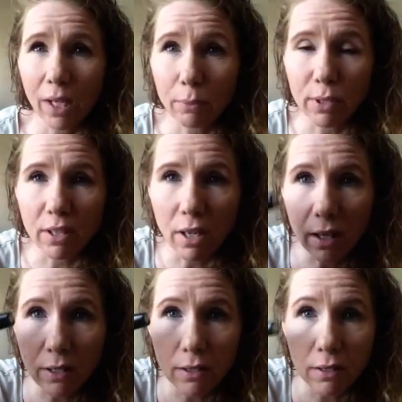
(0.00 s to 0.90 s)
I put it
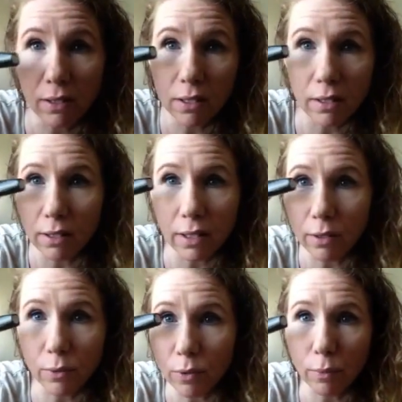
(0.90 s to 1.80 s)
on, you
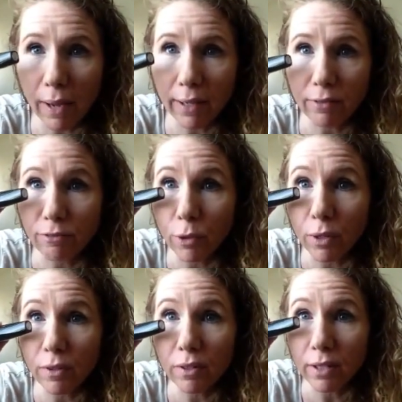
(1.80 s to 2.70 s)
know, go back and
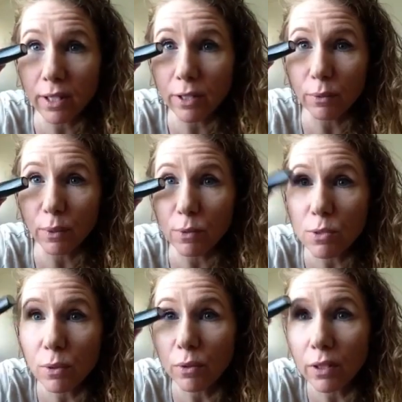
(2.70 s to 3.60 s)
forth, get your
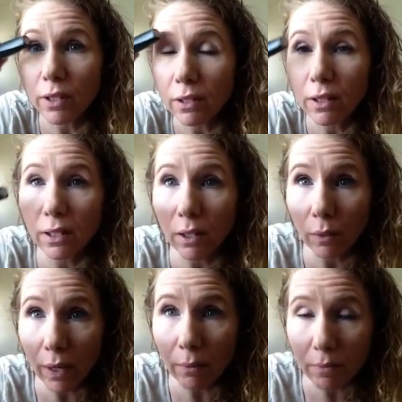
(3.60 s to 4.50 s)
roots real good, then
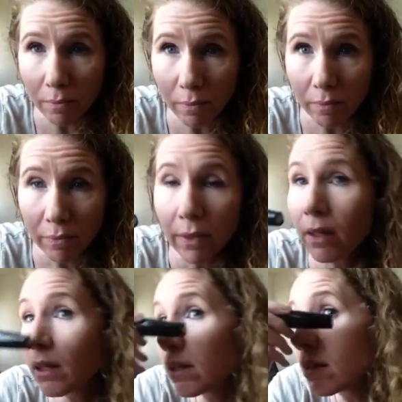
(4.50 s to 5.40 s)
go up,
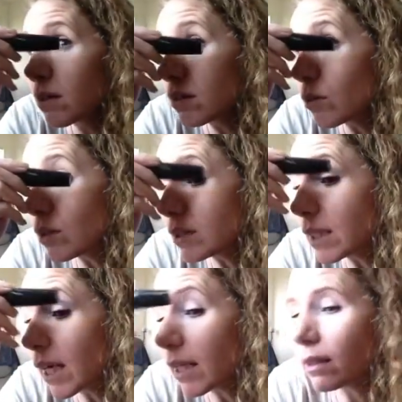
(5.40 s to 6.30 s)
do the
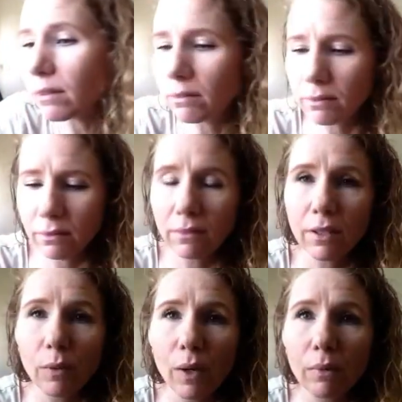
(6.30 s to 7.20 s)
side,
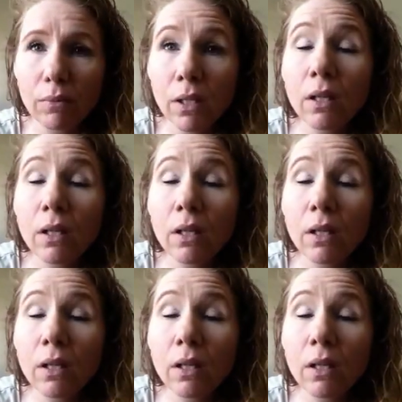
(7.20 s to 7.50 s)
go up.